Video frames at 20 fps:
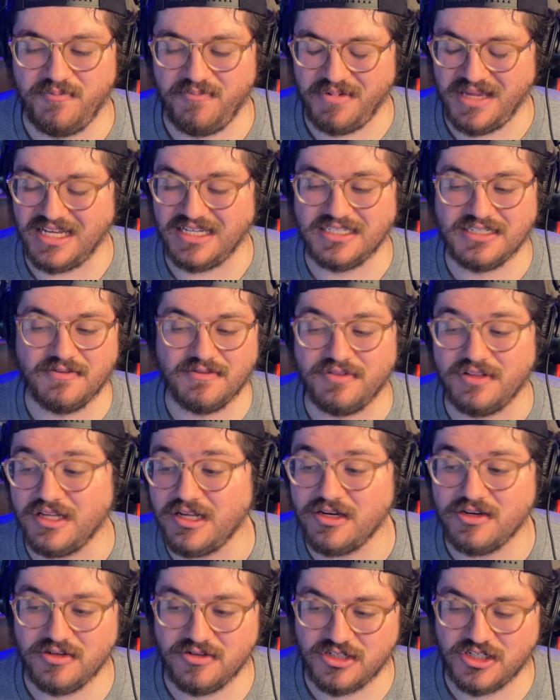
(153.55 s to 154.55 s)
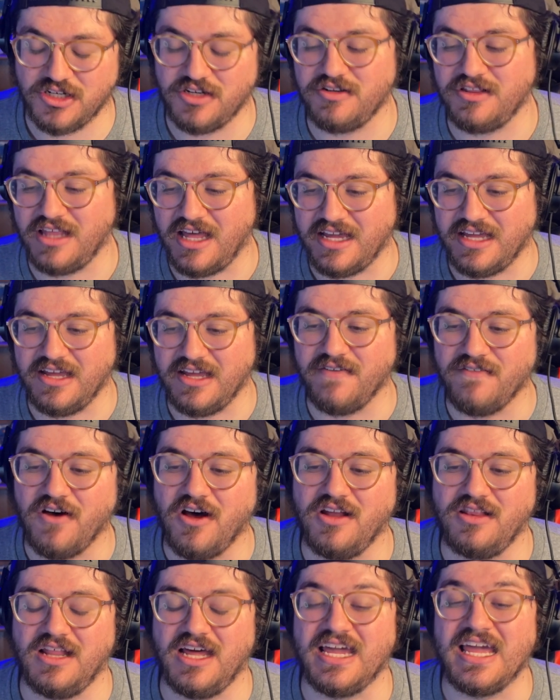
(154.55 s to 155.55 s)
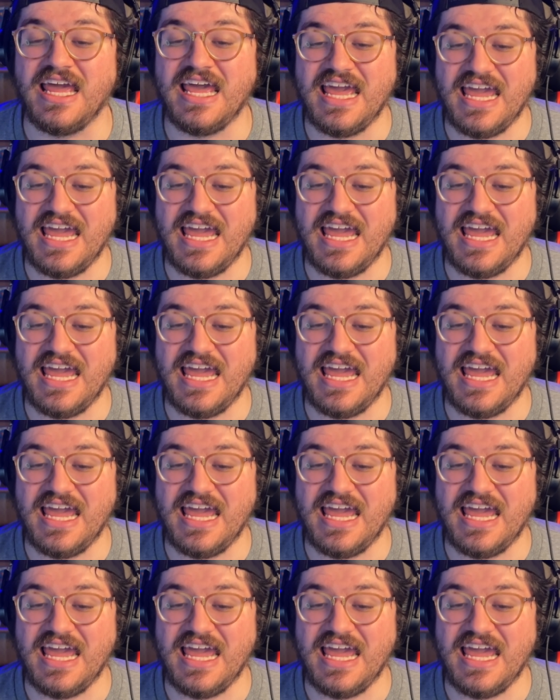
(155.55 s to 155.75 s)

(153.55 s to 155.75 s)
piece of literature, like come on, like